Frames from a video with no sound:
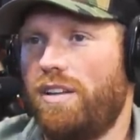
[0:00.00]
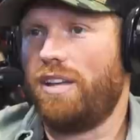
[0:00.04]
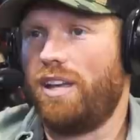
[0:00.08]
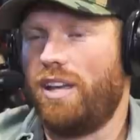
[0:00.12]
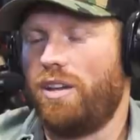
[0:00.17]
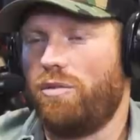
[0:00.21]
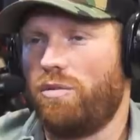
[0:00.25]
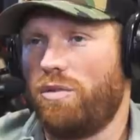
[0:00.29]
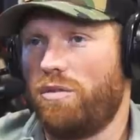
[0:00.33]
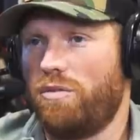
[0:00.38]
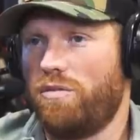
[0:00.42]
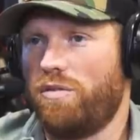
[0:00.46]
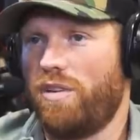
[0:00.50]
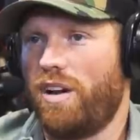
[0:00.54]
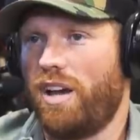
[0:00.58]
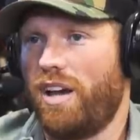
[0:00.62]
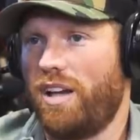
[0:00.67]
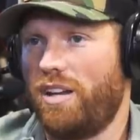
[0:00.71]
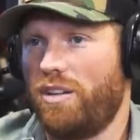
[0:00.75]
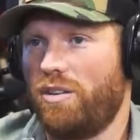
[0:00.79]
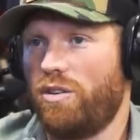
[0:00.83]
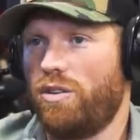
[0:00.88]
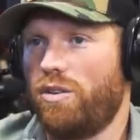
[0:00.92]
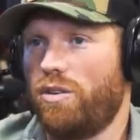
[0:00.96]
and
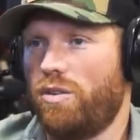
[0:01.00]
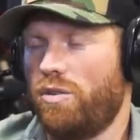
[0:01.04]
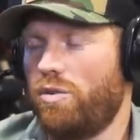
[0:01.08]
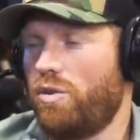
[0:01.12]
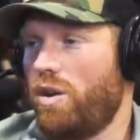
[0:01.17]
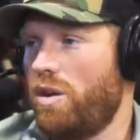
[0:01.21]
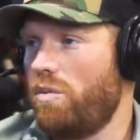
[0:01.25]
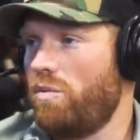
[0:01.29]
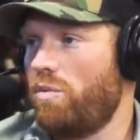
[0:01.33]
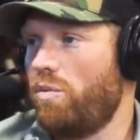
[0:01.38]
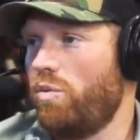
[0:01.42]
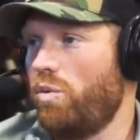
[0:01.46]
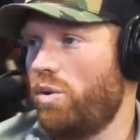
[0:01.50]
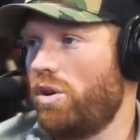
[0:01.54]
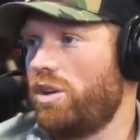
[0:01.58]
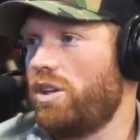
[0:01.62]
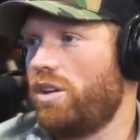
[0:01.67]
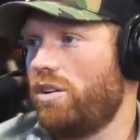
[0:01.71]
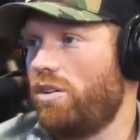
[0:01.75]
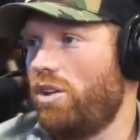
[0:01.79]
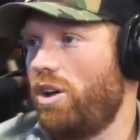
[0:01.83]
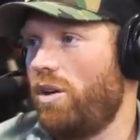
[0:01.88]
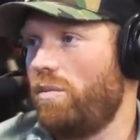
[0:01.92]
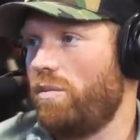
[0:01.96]
refine great
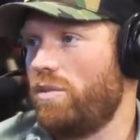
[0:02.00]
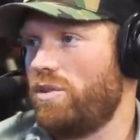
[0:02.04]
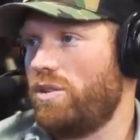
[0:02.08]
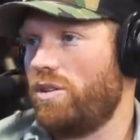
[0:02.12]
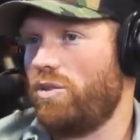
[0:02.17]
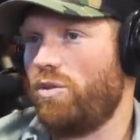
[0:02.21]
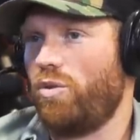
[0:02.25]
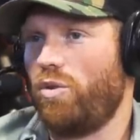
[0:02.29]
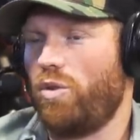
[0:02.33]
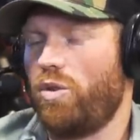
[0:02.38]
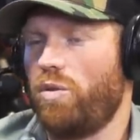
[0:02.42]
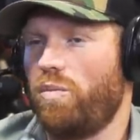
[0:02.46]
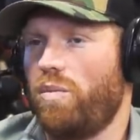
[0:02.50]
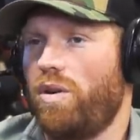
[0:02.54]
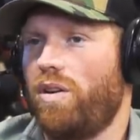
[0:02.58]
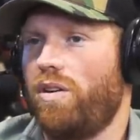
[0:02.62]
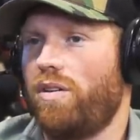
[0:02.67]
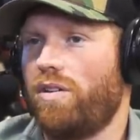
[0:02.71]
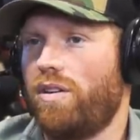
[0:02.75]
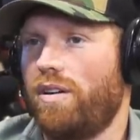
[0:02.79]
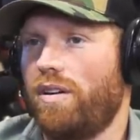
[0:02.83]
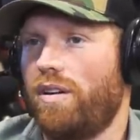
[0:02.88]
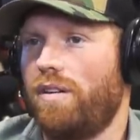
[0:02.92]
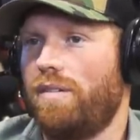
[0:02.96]
working llamas in North
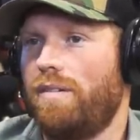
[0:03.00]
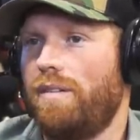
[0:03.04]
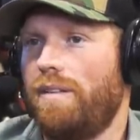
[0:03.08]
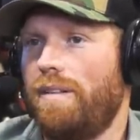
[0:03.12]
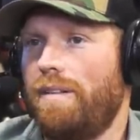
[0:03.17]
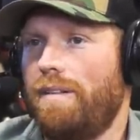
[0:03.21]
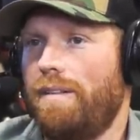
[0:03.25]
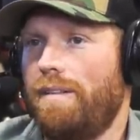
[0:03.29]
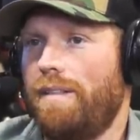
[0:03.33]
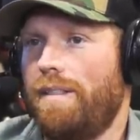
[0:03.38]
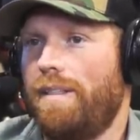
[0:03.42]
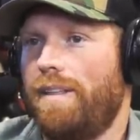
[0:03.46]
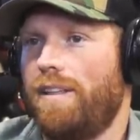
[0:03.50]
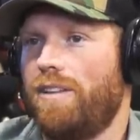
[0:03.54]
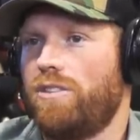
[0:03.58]
America. Right.